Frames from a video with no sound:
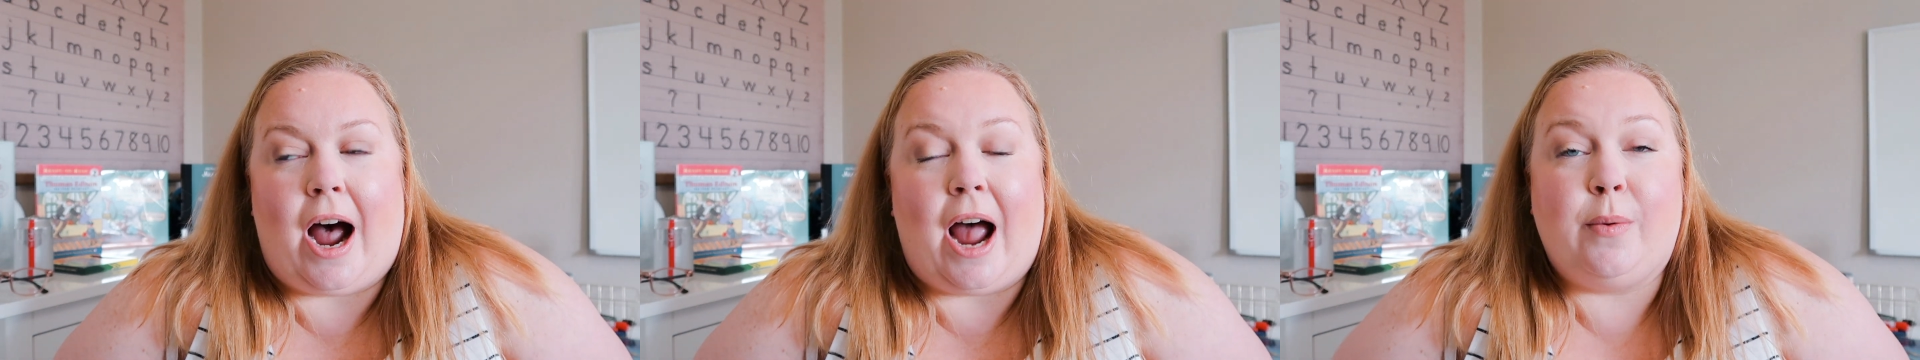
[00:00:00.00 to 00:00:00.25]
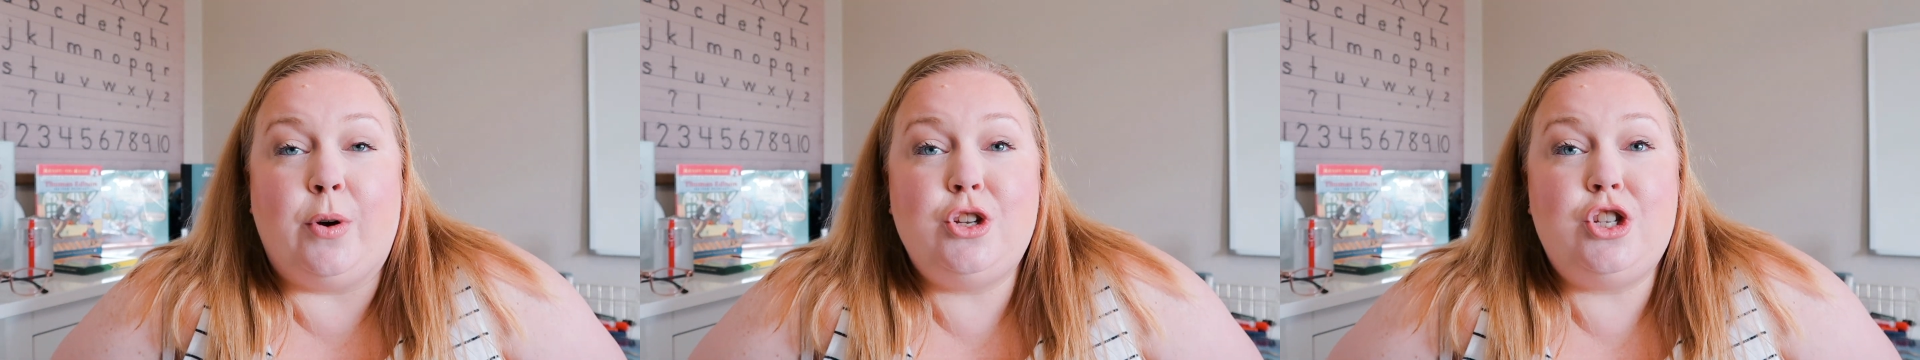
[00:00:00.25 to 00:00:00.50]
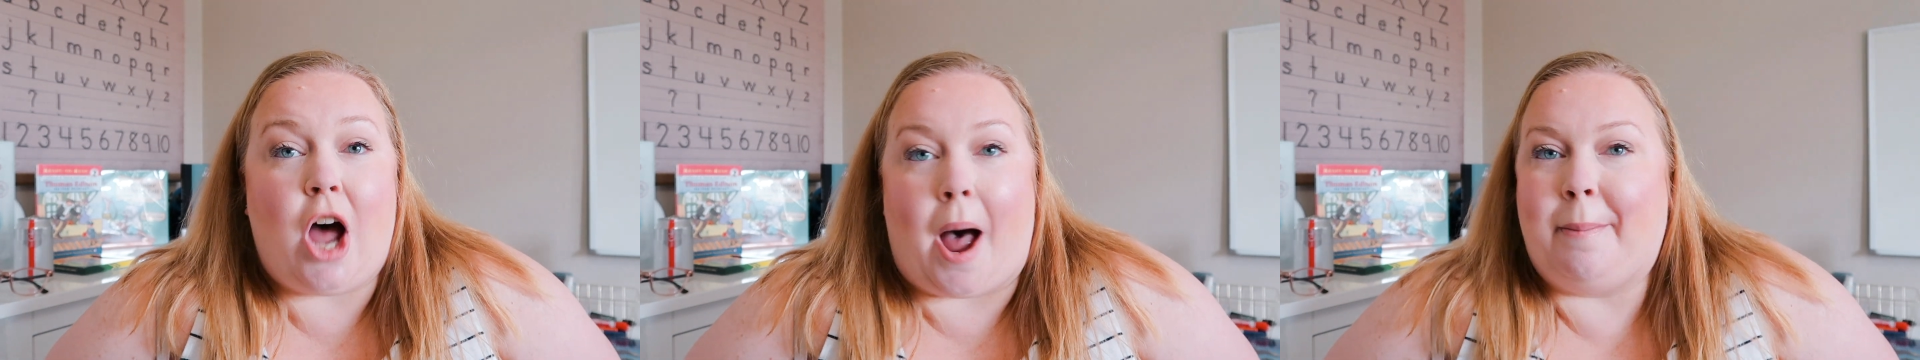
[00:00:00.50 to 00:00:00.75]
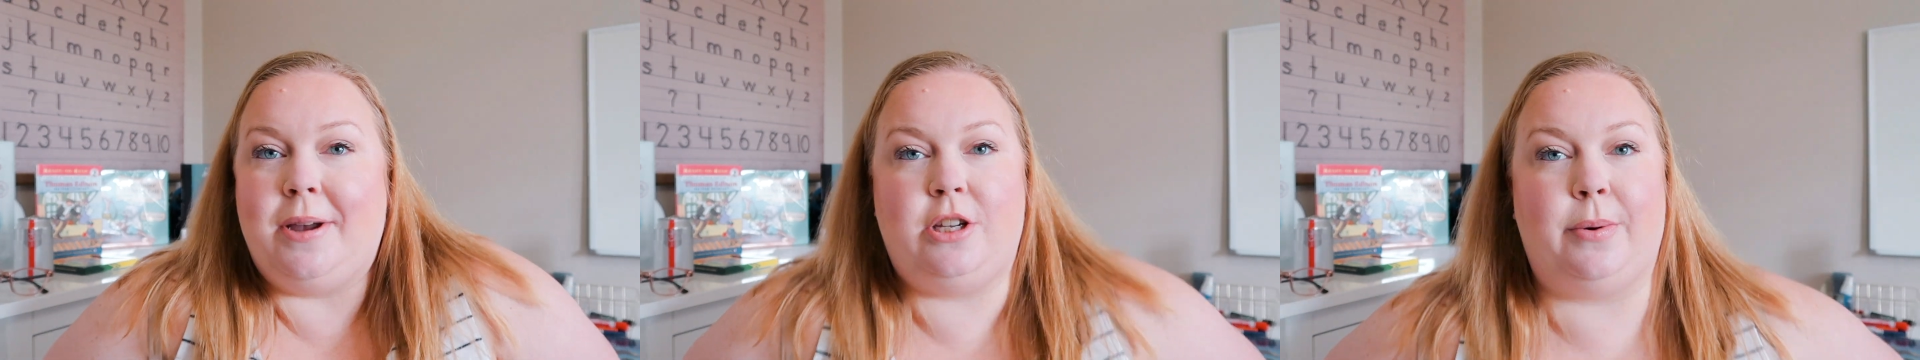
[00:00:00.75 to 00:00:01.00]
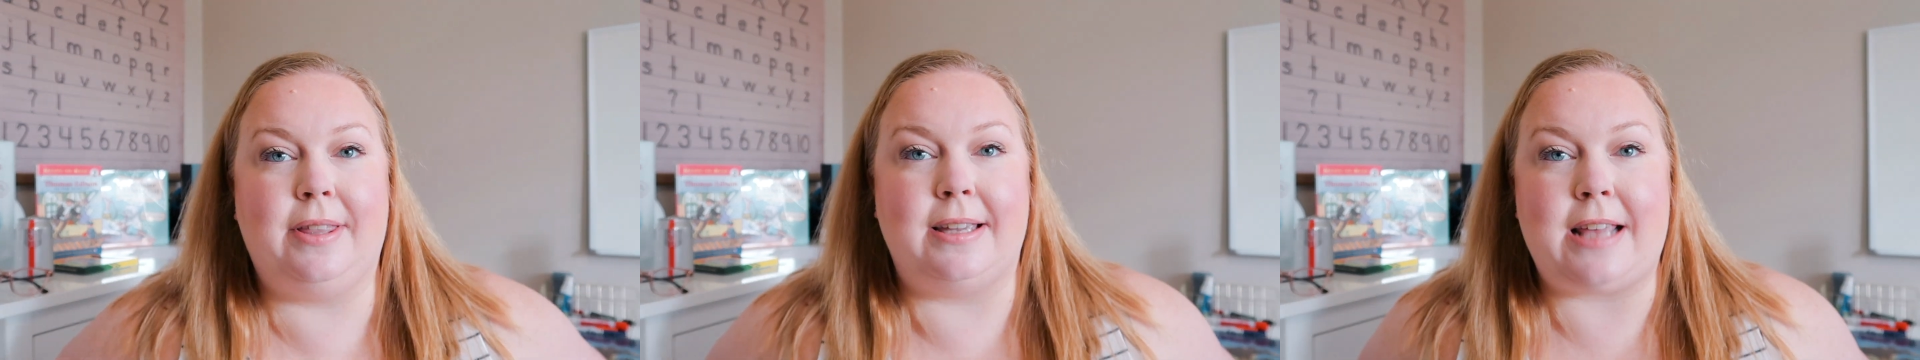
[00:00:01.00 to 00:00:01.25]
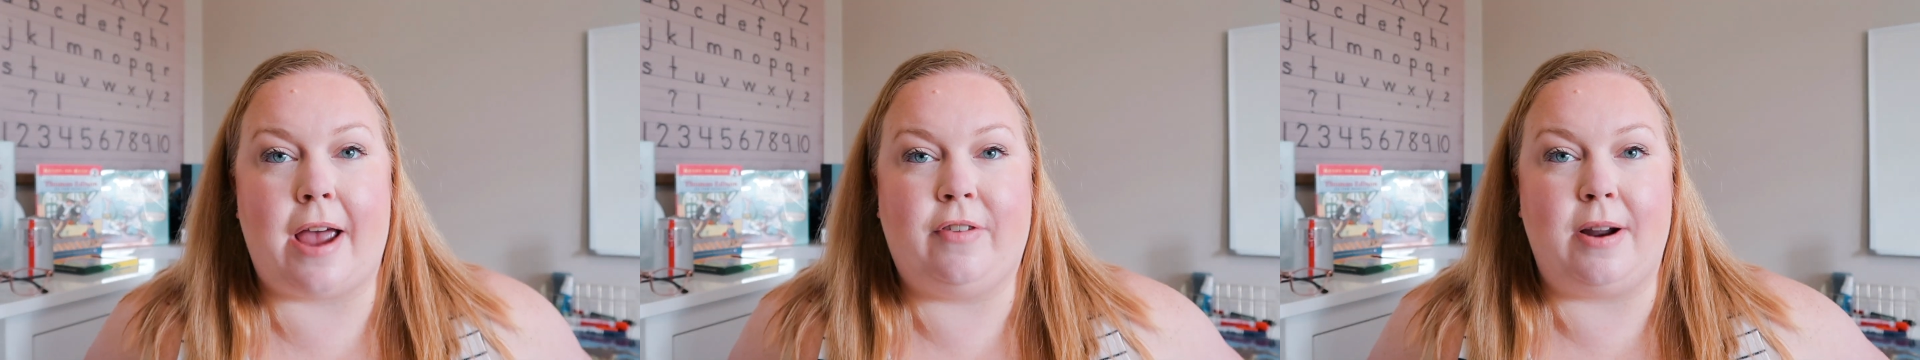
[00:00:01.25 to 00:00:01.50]
I will not be doing this
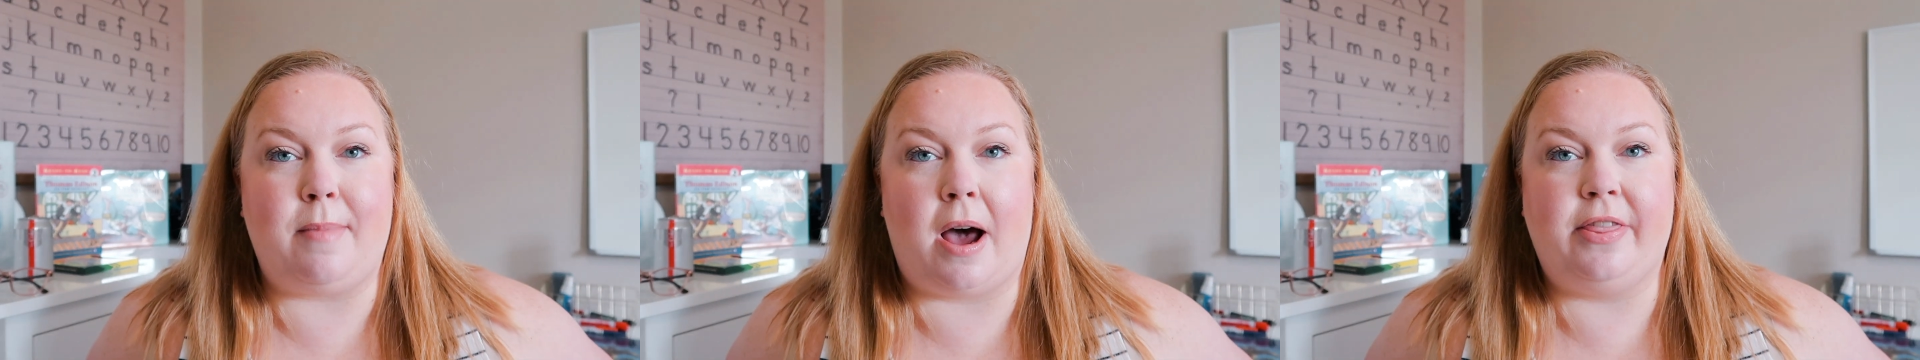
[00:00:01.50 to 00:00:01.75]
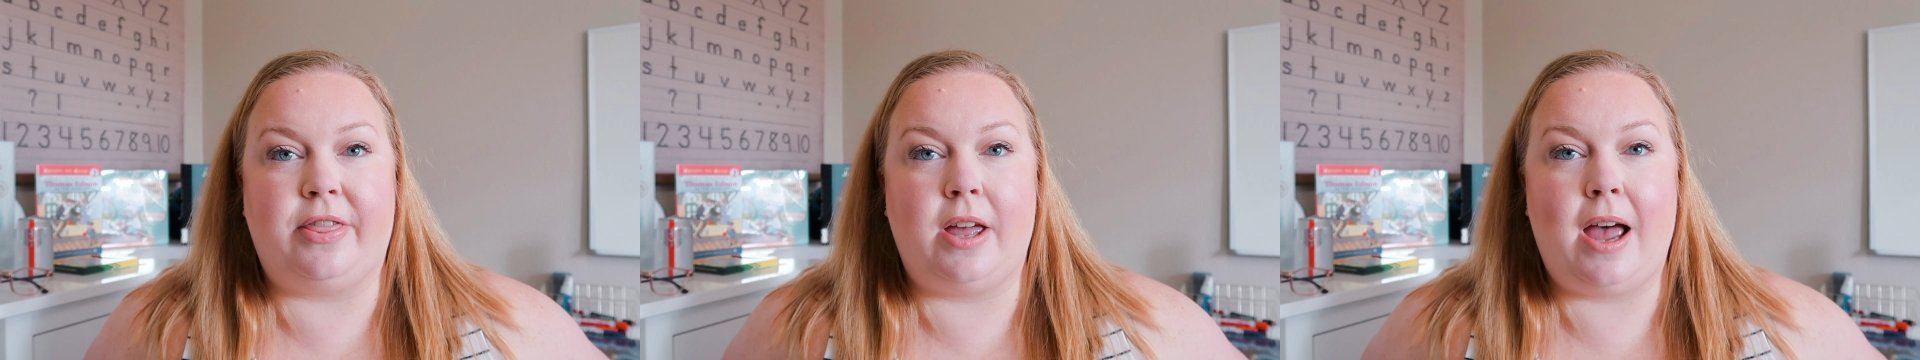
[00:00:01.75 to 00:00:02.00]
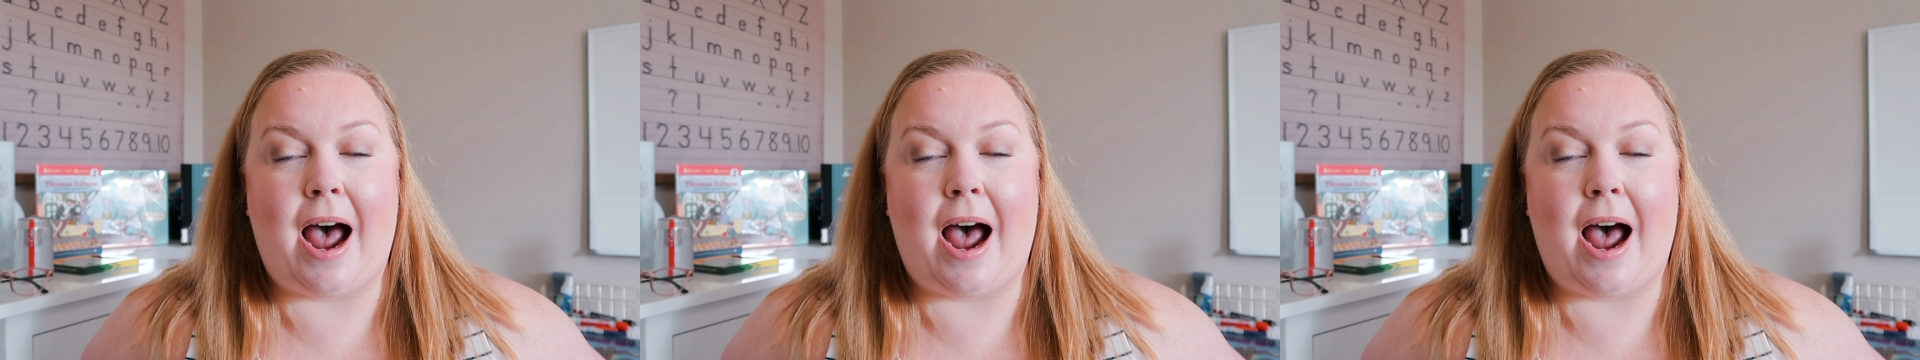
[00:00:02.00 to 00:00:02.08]
every month.